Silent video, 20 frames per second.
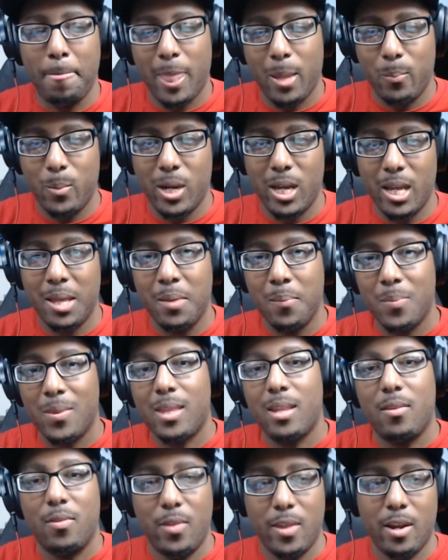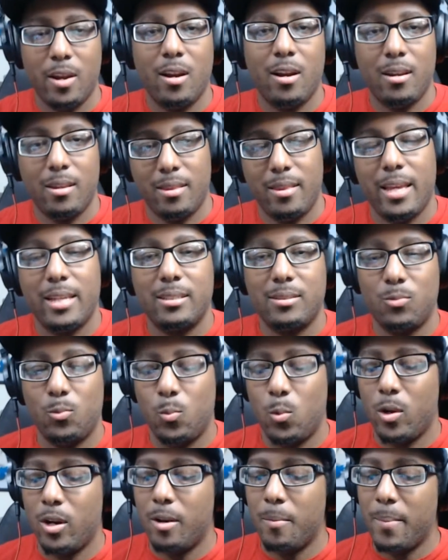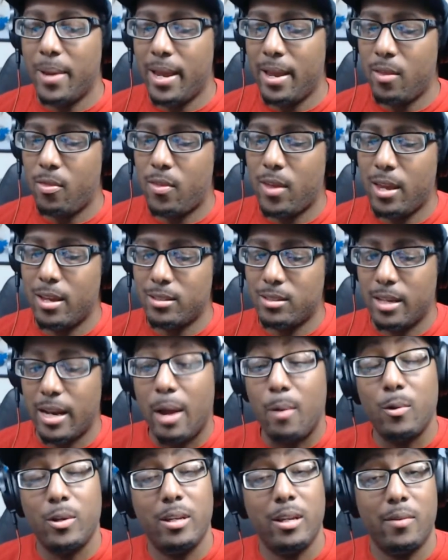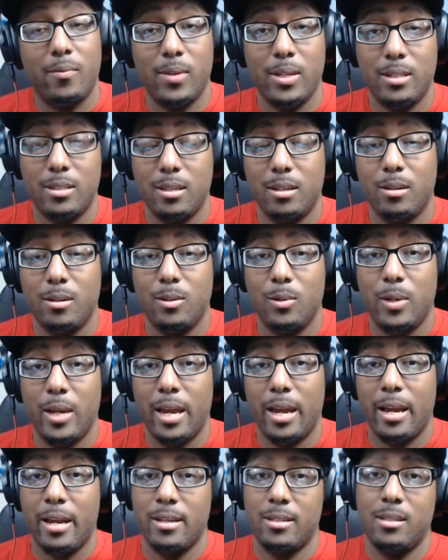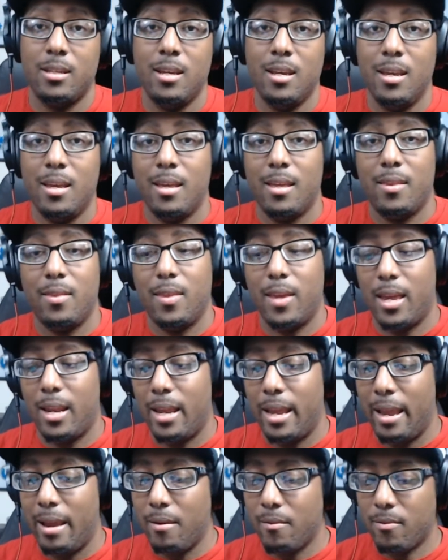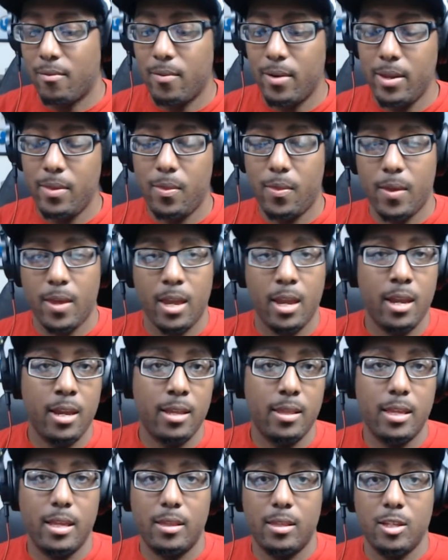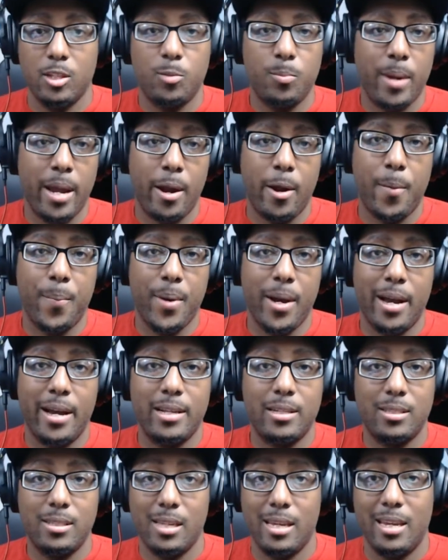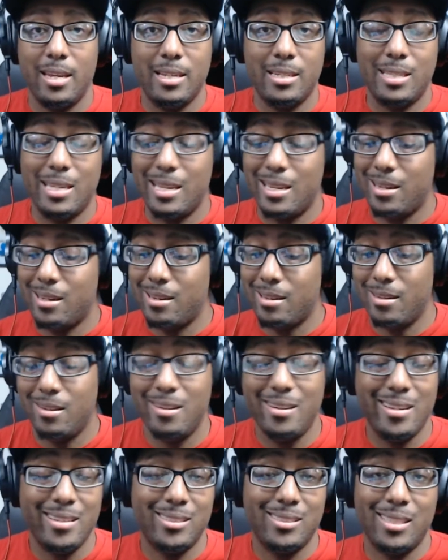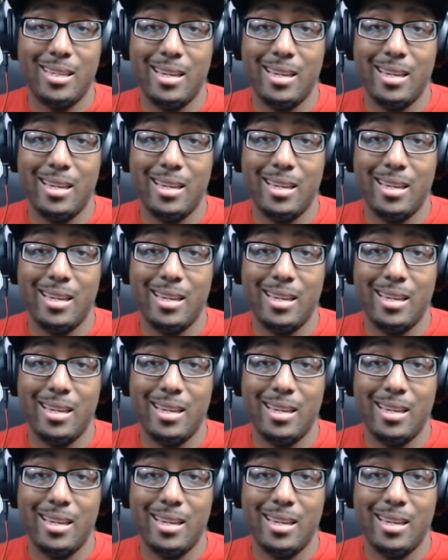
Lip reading: But that's one of the main things that I would definitely tell you guys, that everything that this PowerPod says it does,